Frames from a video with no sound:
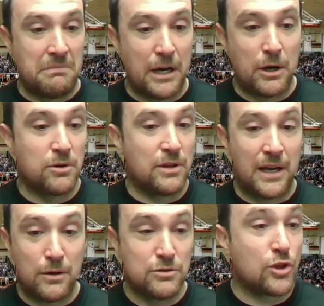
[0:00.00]
how are you,
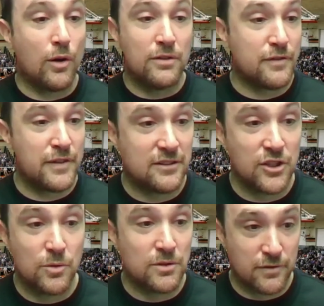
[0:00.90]
how is COVID affecting
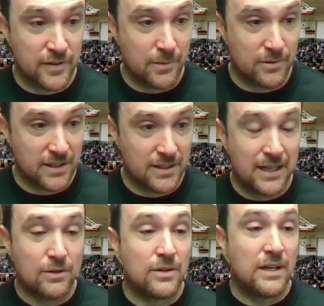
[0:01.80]
you and your family, and
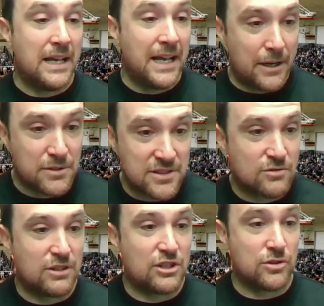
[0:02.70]
how how is
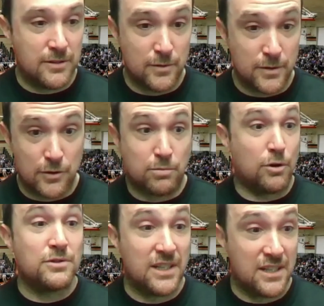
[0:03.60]
this racial are the
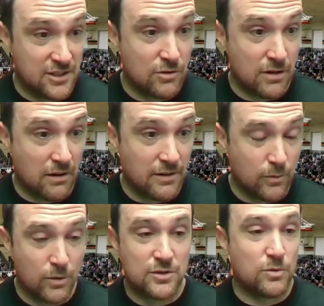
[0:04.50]
protests in your area?
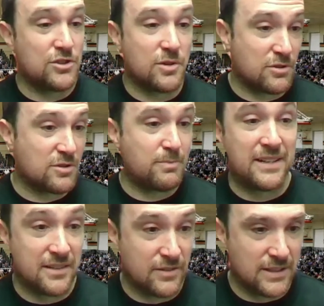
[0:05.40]
What's what's your
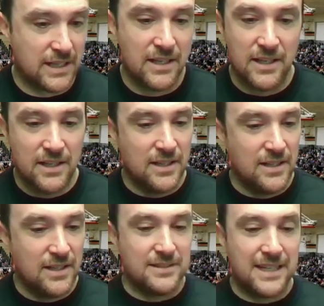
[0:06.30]
perspective on that?
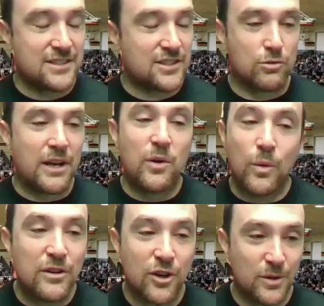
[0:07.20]
that's a great
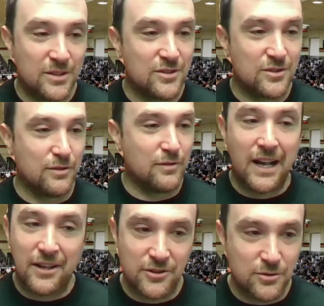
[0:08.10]
window into the
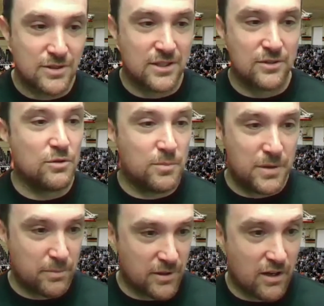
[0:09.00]
values and who the
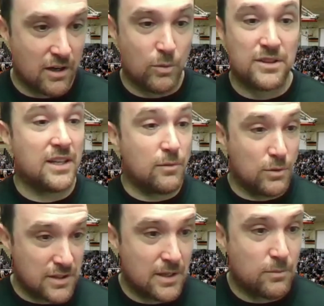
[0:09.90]
people are, what they
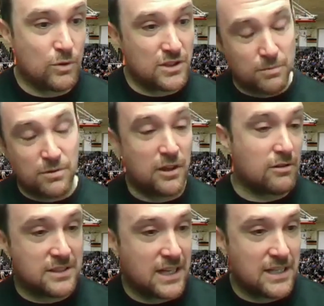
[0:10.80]
what they what they
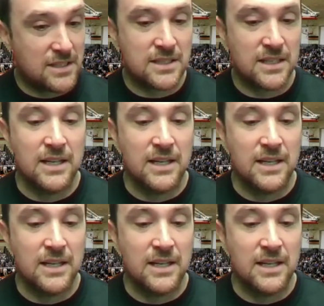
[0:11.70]
prioritize.